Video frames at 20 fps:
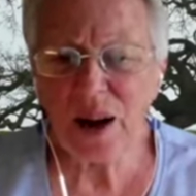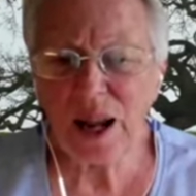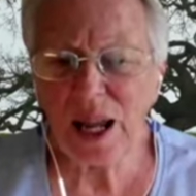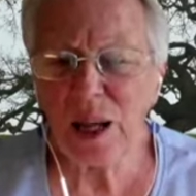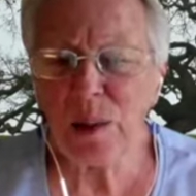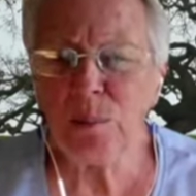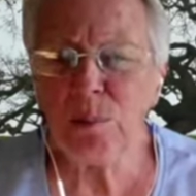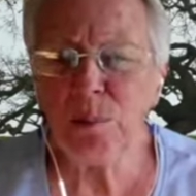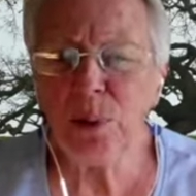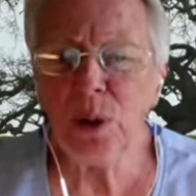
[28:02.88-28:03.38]

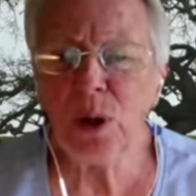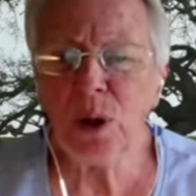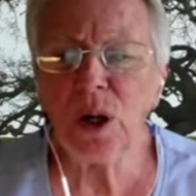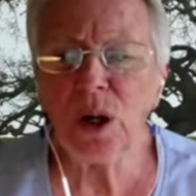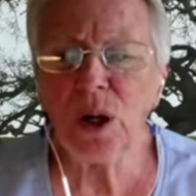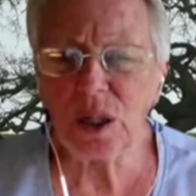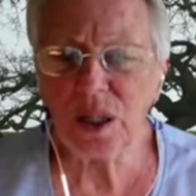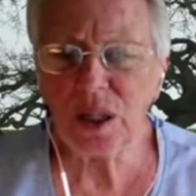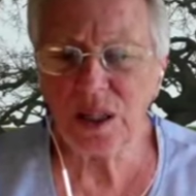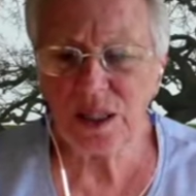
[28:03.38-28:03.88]
a
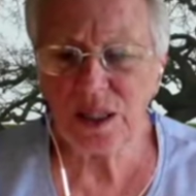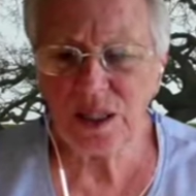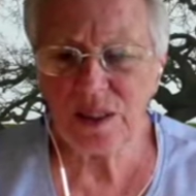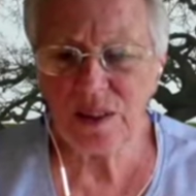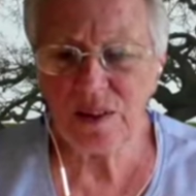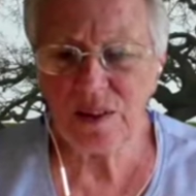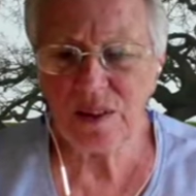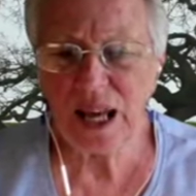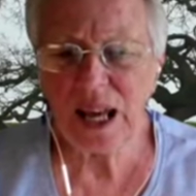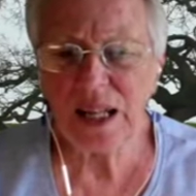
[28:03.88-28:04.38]
book
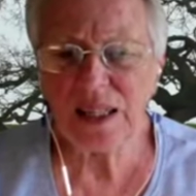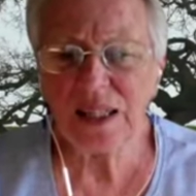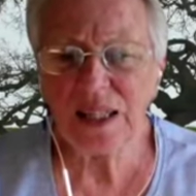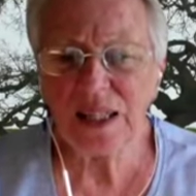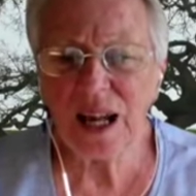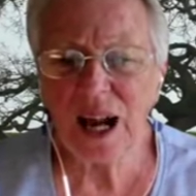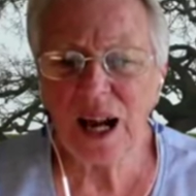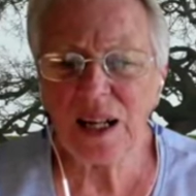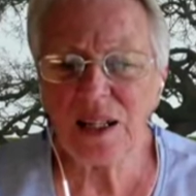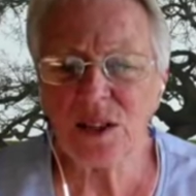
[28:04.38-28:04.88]
that
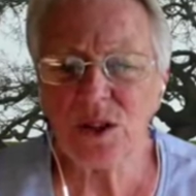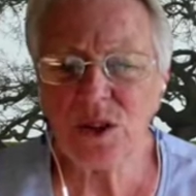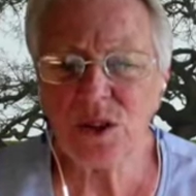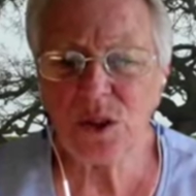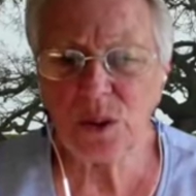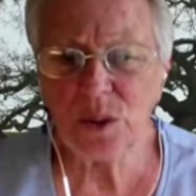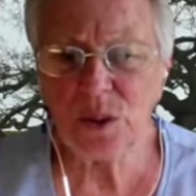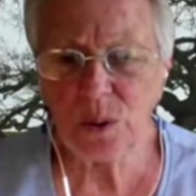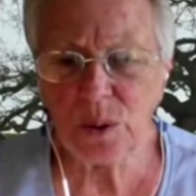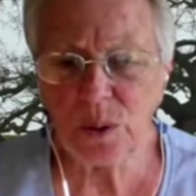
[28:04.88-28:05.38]
guides
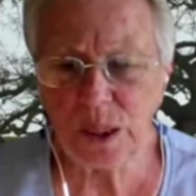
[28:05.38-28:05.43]
you